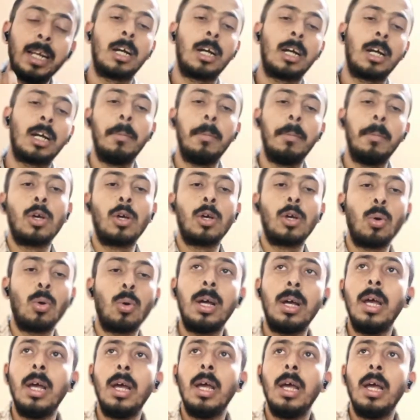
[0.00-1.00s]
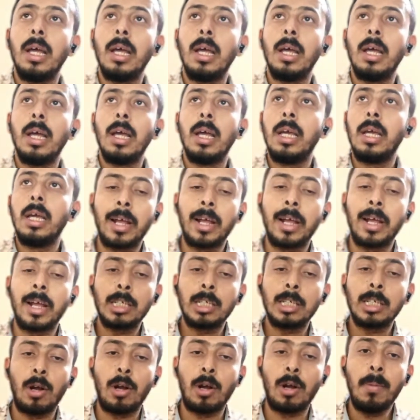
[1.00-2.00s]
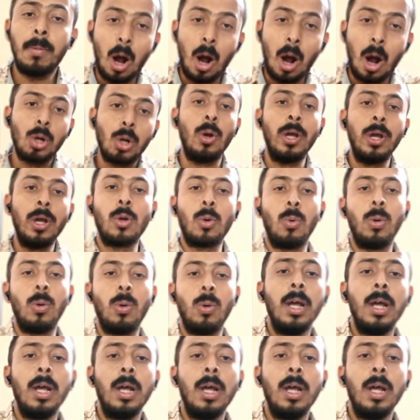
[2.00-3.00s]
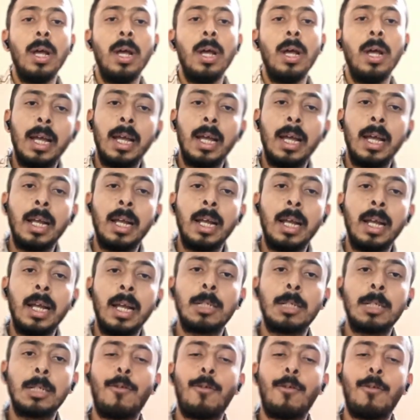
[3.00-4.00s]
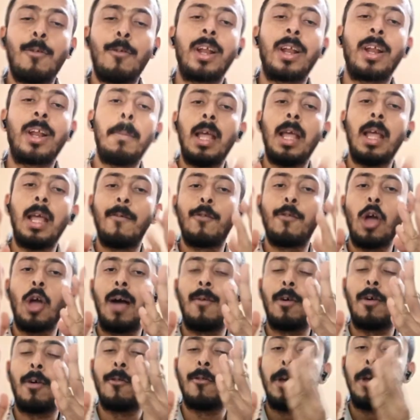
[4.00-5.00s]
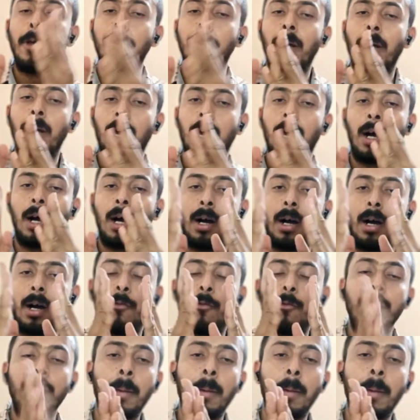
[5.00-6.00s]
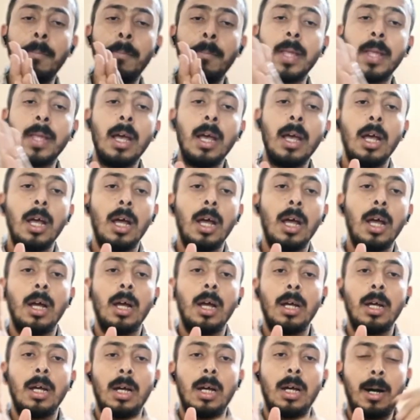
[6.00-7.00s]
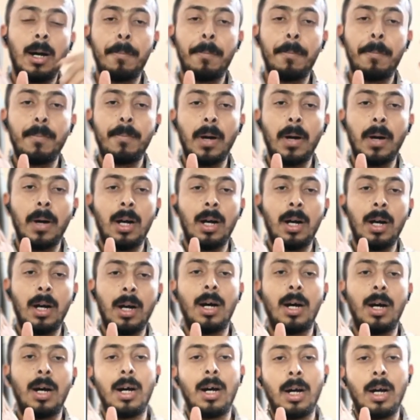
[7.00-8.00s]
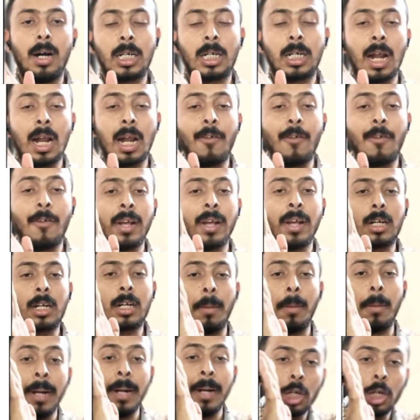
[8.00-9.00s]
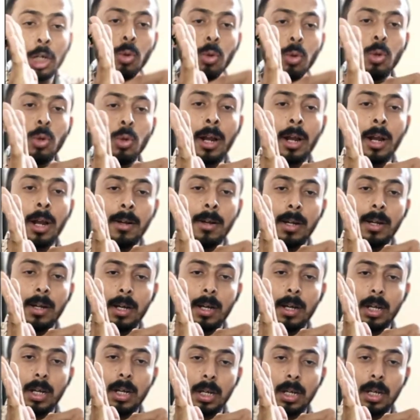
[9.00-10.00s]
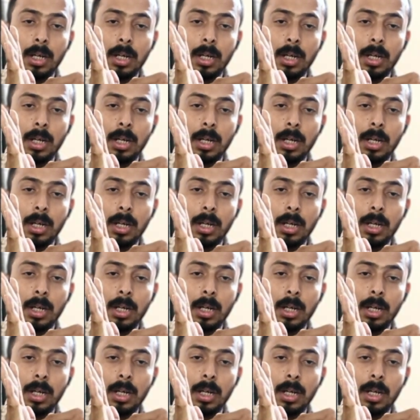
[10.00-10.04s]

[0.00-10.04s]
means incoming rule, egress from outgoing rule. Ingress means, like for example, if you have a VM, a, a traffic coming to your